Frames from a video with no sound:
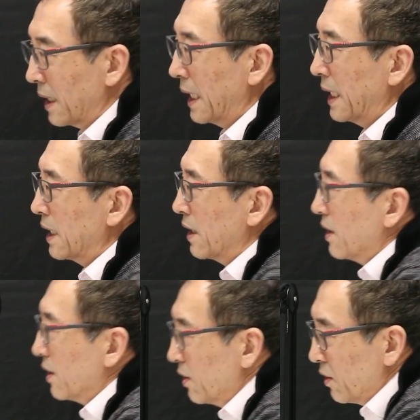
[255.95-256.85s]
clearly
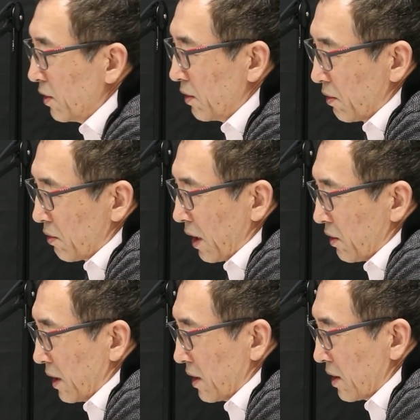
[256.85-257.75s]
you need to try
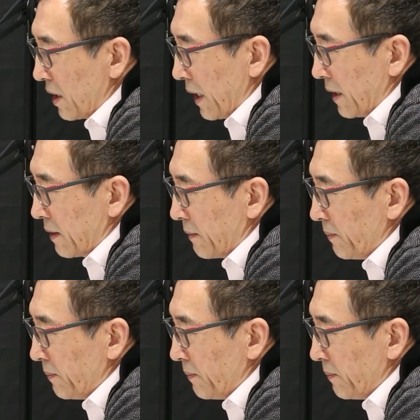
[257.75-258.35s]
to understand.